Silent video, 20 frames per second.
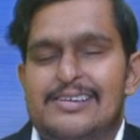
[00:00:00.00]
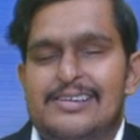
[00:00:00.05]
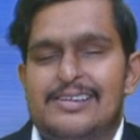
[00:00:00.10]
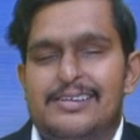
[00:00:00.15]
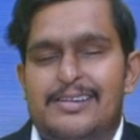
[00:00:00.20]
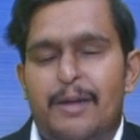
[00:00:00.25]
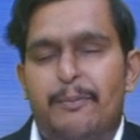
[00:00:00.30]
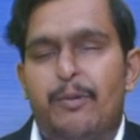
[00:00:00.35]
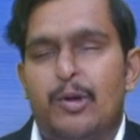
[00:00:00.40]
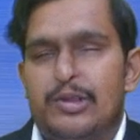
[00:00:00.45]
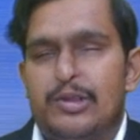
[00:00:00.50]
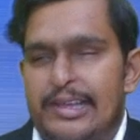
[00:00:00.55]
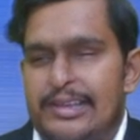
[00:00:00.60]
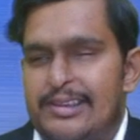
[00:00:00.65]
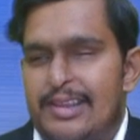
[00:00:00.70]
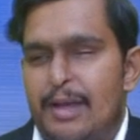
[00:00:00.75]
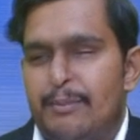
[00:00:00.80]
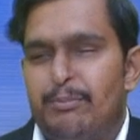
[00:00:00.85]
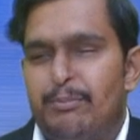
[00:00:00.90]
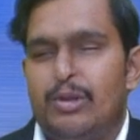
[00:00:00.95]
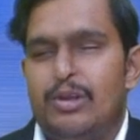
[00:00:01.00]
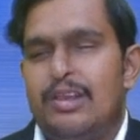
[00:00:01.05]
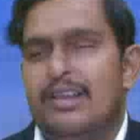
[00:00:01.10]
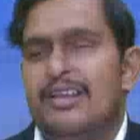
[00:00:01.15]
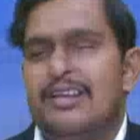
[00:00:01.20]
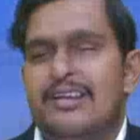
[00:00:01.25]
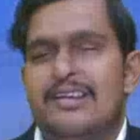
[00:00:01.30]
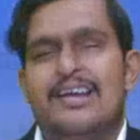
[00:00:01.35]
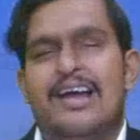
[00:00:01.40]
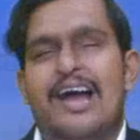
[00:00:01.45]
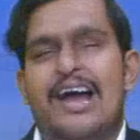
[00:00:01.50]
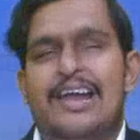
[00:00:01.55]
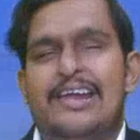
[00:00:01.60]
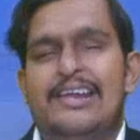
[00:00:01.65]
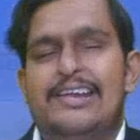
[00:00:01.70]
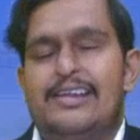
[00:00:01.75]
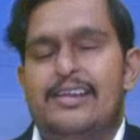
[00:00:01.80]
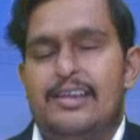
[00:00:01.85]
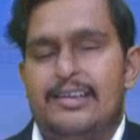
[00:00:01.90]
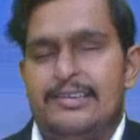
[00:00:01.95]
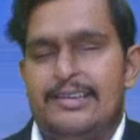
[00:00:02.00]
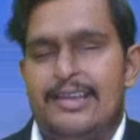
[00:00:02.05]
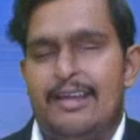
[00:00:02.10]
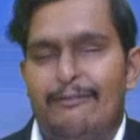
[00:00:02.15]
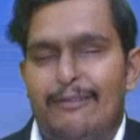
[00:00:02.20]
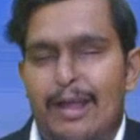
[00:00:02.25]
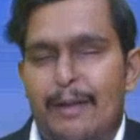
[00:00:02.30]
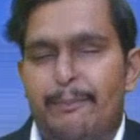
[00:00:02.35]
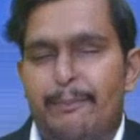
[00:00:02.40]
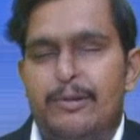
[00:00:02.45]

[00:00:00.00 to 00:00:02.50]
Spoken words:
Suppose example, I developed